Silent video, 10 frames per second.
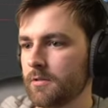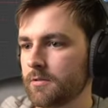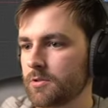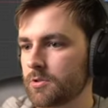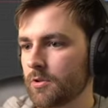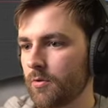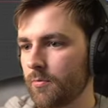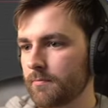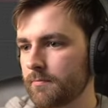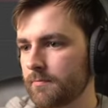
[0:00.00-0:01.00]
So
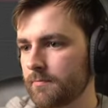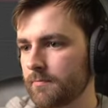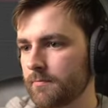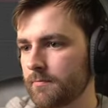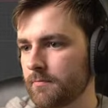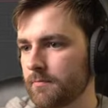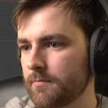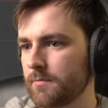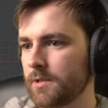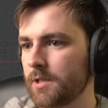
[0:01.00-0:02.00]

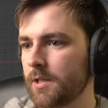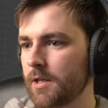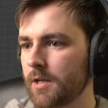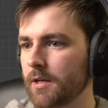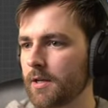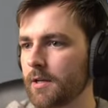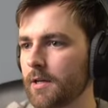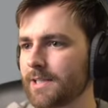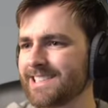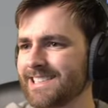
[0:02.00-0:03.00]

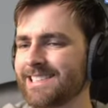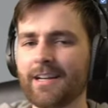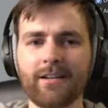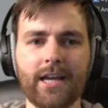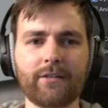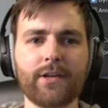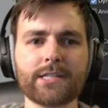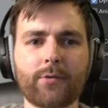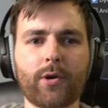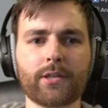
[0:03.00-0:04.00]
uh, it feels
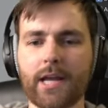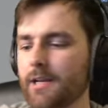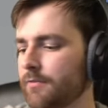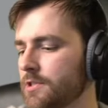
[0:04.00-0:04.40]
like we're at the end of the